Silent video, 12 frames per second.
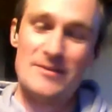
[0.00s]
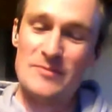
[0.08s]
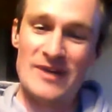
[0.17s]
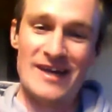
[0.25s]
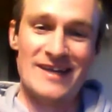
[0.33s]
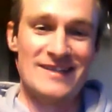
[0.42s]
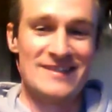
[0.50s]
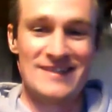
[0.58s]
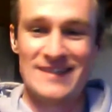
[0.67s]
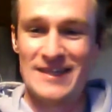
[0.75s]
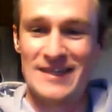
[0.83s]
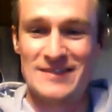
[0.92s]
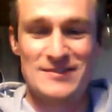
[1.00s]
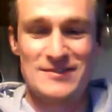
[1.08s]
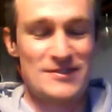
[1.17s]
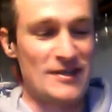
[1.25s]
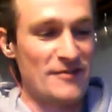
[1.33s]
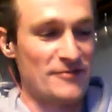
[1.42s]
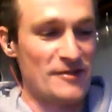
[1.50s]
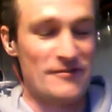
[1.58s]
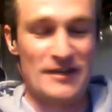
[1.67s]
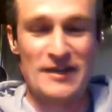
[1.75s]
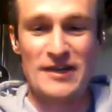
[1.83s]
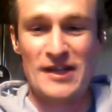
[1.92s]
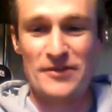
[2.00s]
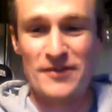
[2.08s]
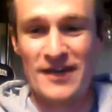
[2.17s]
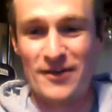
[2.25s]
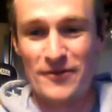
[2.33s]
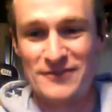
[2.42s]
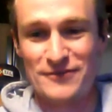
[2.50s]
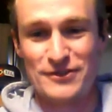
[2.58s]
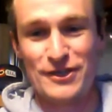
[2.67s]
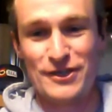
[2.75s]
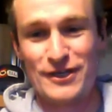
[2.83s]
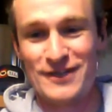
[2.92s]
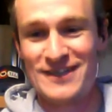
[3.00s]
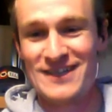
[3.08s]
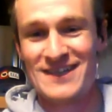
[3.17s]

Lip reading: Man, it's tough living in Colorado, that's for sure.